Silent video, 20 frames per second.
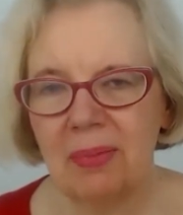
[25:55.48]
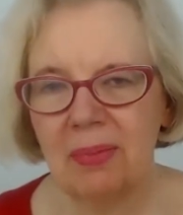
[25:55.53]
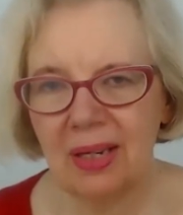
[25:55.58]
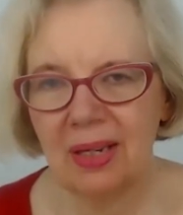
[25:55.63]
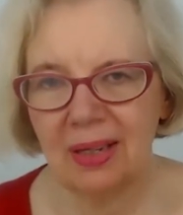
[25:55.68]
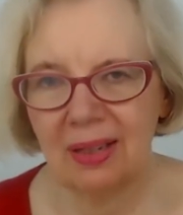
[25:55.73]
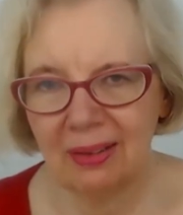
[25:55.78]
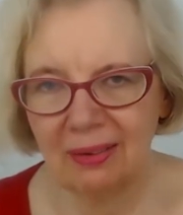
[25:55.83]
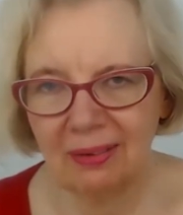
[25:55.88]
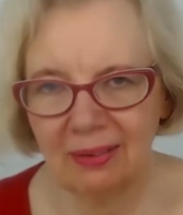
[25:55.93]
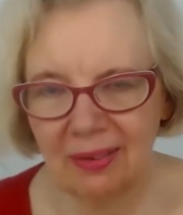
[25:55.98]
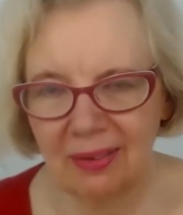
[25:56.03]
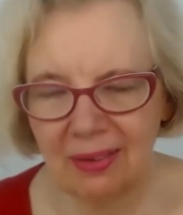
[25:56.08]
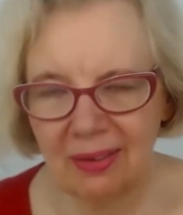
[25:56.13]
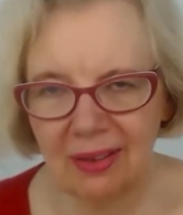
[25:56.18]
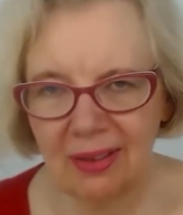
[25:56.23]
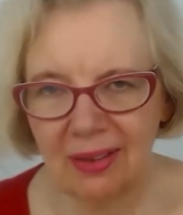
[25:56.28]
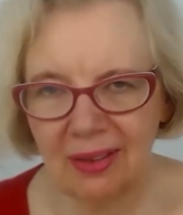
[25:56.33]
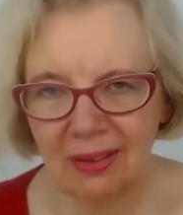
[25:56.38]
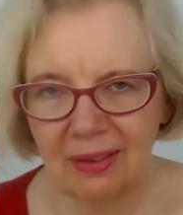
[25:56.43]
biggest
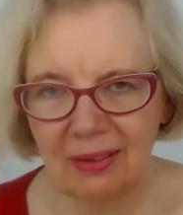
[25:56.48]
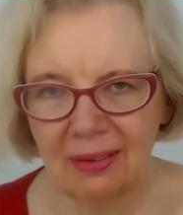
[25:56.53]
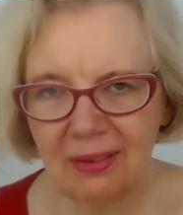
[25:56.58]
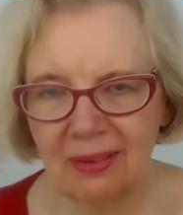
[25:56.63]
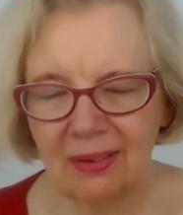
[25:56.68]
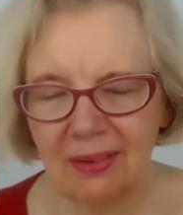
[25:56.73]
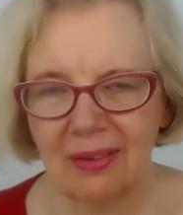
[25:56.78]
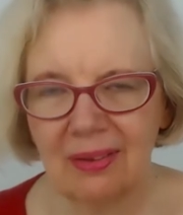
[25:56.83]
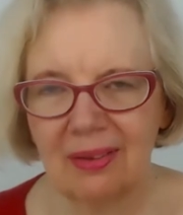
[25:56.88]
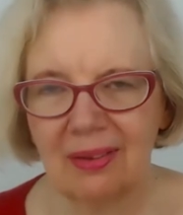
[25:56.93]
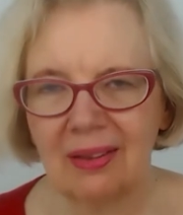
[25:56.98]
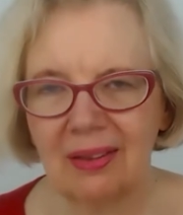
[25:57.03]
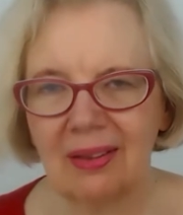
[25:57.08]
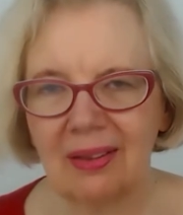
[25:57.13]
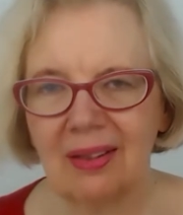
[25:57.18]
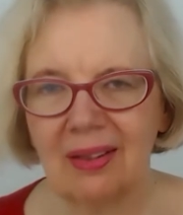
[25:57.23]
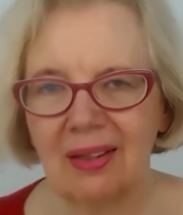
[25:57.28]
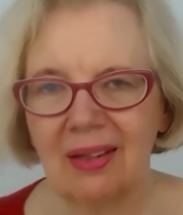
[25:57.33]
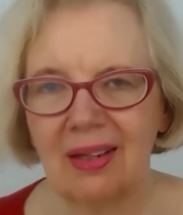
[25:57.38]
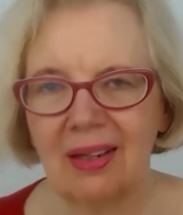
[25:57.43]
thing
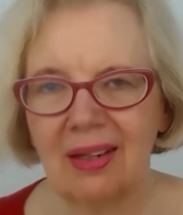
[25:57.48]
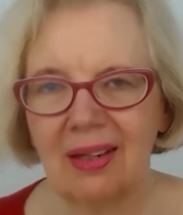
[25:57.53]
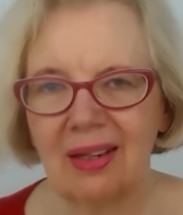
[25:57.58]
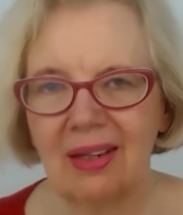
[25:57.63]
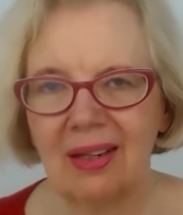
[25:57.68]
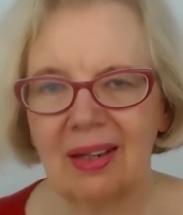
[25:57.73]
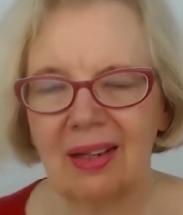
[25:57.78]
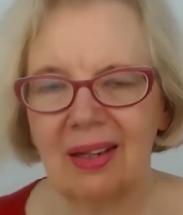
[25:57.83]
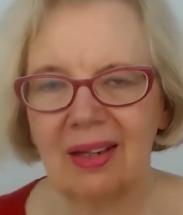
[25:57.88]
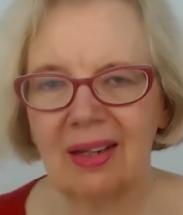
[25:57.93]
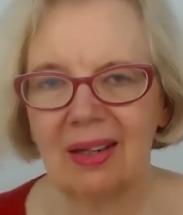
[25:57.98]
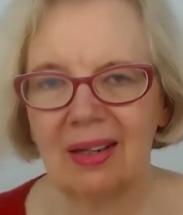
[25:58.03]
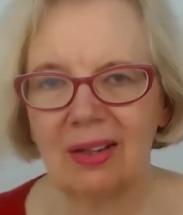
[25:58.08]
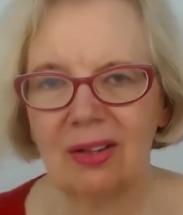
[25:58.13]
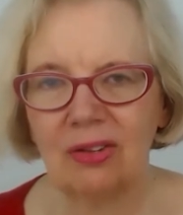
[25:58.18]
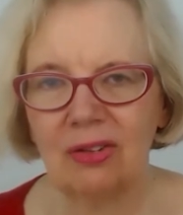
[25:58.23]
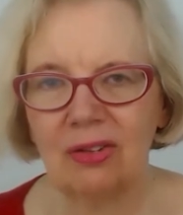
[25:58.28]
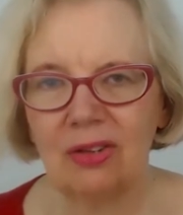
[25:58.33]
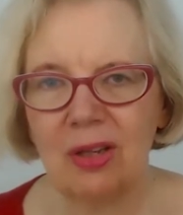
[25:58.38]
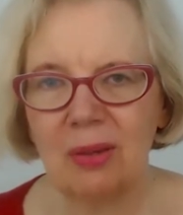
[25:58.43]

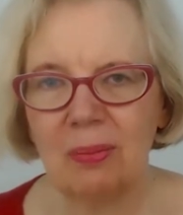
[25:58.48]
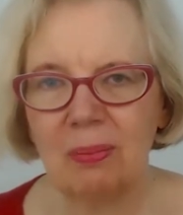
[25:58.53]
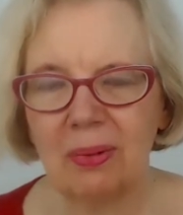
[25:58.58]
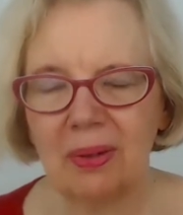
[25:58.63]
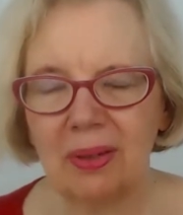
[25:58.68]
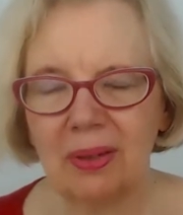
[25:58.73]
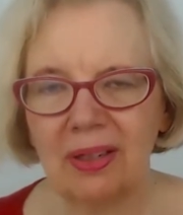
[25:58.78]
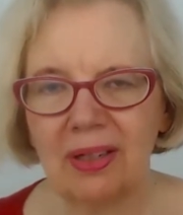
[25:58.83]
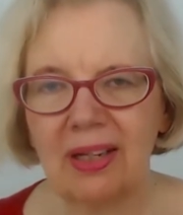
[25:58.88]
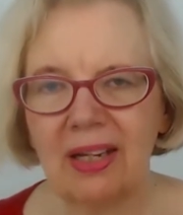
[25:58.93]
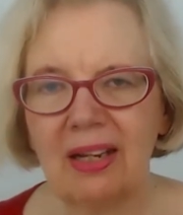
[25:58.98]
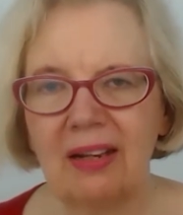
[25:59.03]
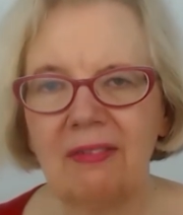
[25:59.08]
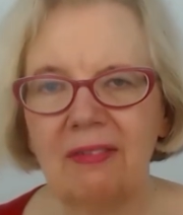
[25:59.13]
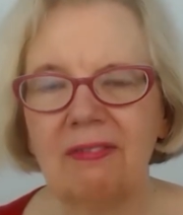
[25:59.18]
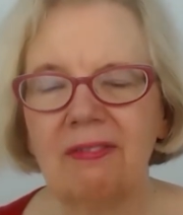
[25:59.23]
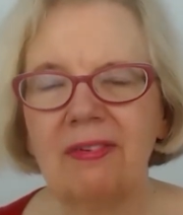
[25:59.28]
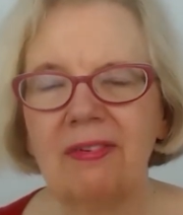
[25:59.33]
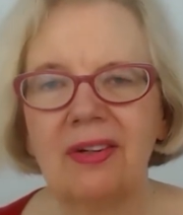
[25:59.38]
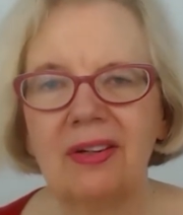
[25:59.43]
is the belief,
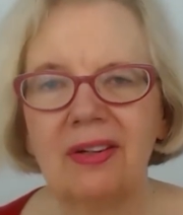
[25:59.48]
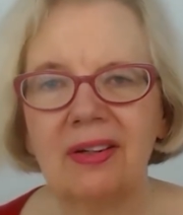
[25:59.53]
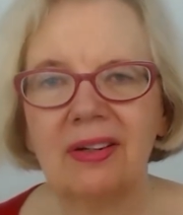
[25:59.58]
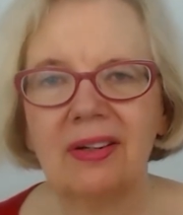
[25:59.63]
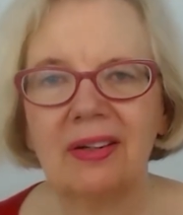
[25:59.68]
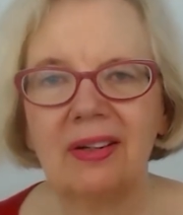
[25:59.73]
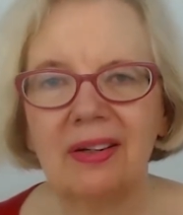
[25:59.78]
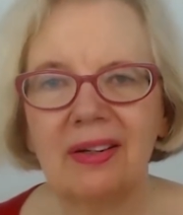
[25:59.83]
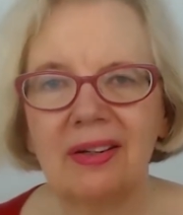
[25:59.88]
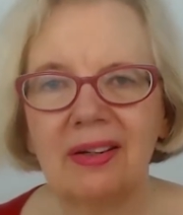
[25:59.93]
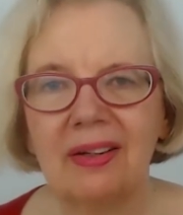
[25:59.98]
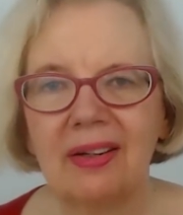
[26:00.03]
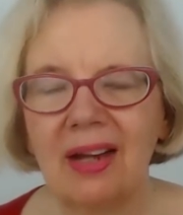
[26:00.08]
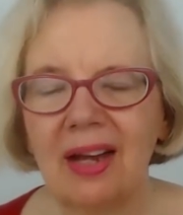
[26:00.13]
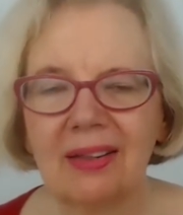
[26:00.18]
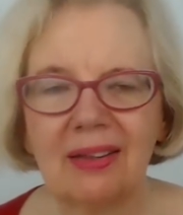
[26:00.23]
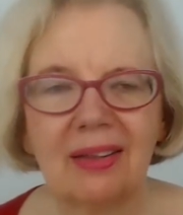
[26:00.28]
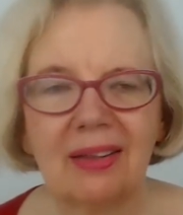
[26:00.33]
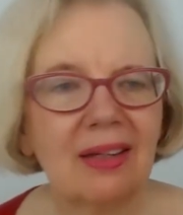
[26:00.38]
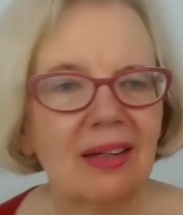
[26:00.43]

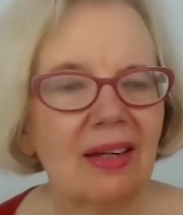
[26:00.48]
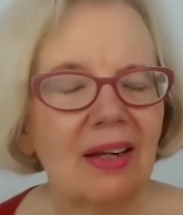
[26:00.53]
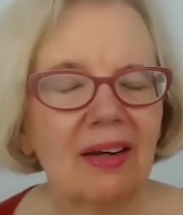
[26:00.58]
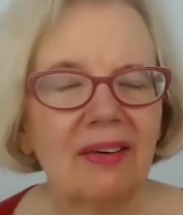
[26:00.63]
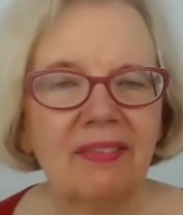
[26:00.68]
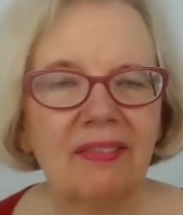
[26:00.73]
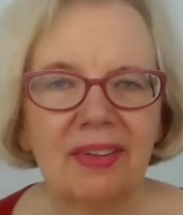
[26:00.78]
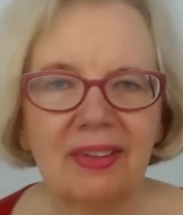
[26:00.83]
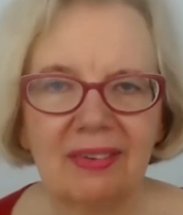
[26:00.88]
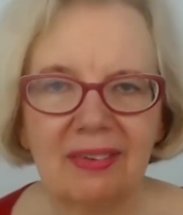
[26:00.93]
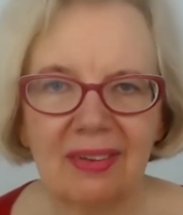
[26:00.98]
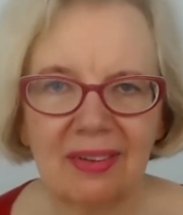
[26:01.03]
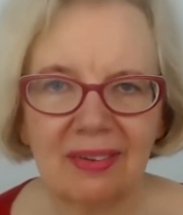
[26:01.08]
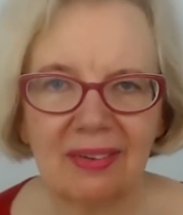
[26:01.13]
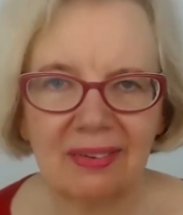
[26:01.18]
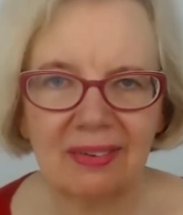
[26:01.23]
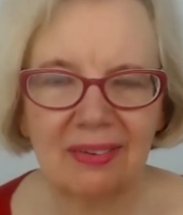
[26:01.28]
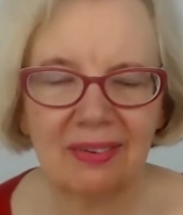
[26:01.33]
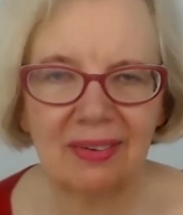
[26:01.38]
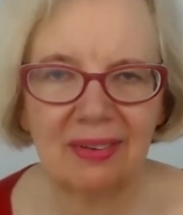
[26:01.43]
not that love
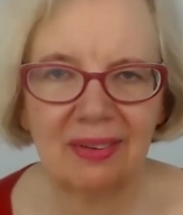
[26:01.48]
exists,